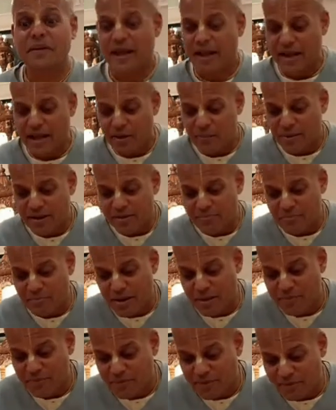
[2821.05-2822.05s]
Not how many
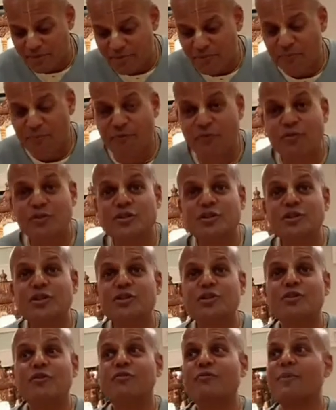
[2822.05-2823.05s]

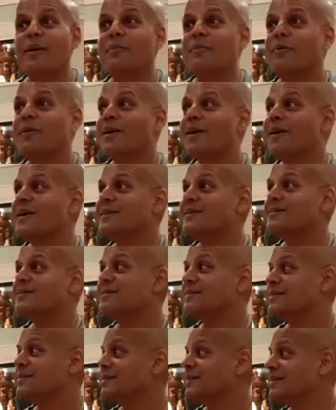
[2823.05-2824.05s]
verses you have
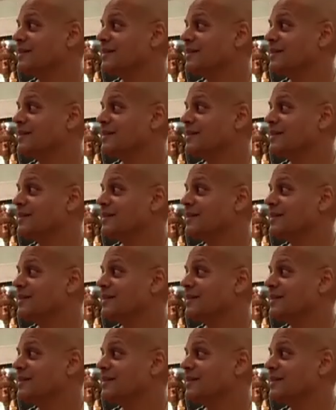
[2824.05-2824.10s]
memorized